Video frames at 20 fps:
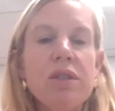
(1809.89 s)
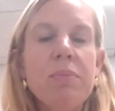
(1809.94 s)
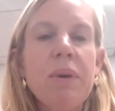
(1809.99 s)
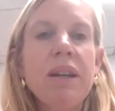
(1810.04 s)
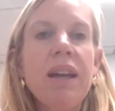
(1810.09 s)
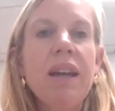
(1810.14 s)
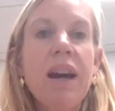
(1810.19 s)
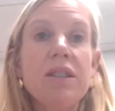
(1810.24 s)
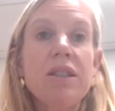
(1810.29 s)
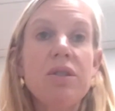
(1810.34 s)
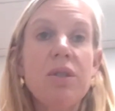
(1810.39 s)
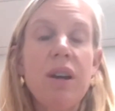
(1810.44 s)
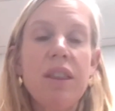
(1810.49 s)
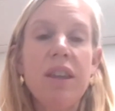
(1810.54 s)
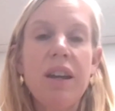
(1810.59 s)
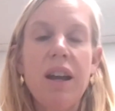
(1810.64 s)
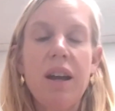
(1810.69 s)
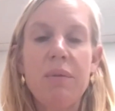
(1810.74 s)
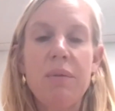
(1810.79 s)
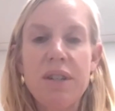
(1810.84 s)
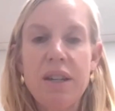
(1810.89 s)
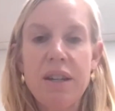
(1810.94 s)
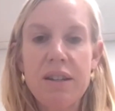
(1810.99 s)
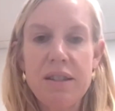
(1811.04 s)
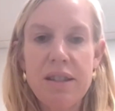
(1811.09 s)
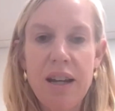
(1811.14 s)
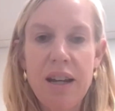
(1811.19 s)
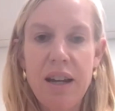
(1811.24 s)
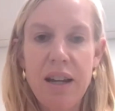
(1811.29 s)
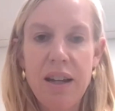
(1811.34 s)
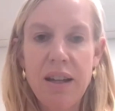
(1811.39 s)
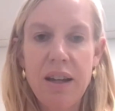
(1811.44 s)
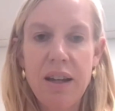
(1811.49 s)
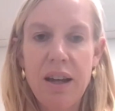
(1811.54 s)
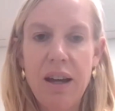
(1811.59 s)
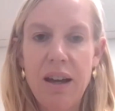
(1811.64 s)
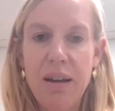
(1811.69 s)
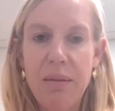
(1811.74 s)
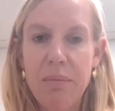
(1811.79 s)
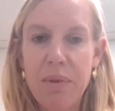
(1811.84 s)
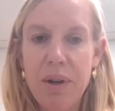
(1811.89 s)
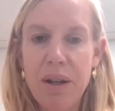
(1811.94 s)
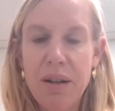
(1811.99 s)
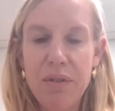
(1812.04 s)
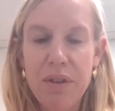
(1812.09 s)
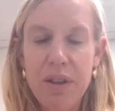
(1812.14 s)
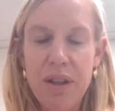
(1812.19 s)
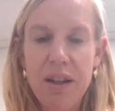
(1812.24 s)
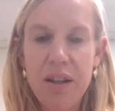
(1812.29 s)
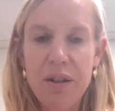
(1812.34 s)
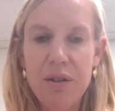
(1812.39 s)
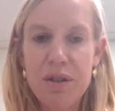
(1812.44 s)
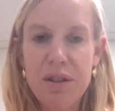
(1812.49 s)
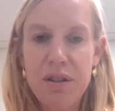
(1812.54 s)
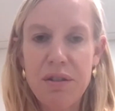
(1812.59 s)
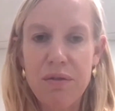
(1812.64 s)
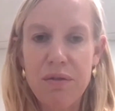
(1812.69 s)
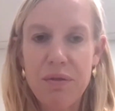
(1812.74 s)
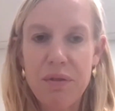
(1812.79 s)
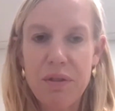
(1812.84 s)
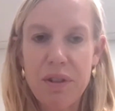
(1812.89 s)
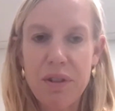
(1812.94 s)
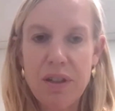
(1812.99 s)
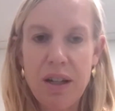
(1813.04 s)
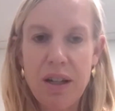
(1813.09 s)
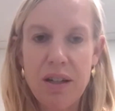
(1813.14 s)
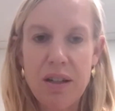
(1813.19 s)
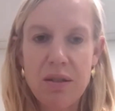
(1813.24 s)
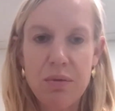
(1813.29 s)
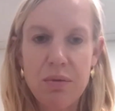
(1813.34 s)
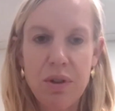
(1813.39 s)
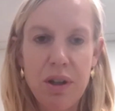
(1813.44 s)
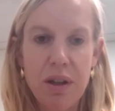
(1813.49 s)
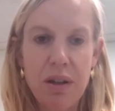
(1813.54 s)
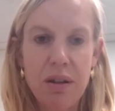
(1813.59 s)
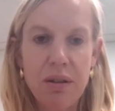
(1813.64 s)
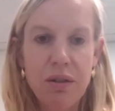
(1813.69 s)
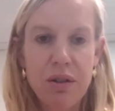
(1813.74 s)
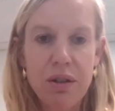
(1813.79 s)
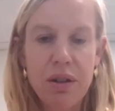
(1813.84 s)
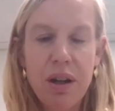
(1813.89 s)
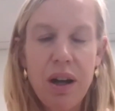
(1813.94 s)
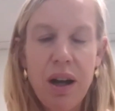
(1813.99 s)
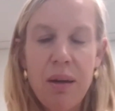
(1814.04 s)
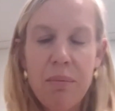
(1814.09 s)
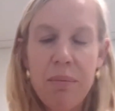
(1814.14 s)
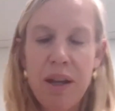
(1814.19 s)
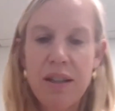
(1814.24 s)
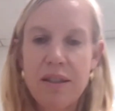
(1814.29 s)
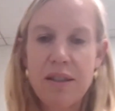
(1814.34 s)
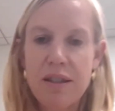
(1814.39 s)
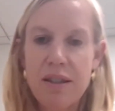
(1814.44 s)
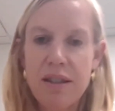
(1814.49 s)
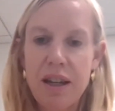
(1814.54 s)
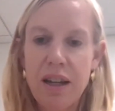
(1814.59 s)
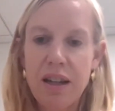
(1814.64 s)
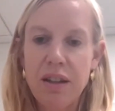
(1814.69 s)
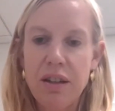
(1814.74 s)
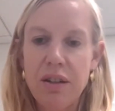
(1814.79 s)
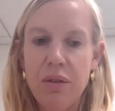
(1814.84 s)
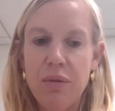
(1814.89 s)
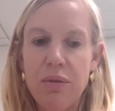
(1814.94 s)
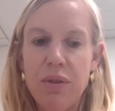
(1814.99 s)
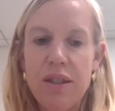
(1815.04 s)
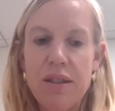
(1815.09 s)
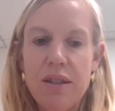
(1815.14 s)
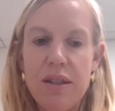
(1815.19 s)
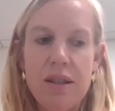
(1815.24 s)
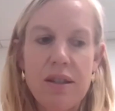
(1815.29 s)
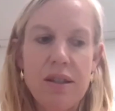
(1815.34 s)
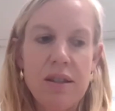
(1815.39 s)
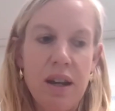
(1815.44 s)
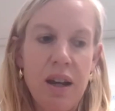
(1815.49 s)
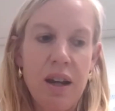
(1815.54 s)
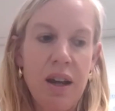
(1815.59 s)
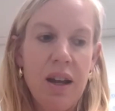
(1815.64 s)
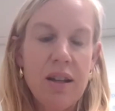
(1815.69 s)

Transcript: But yeah, so I think I was going to say, kind of on the heels of LaTanya's really good comments, is that, it's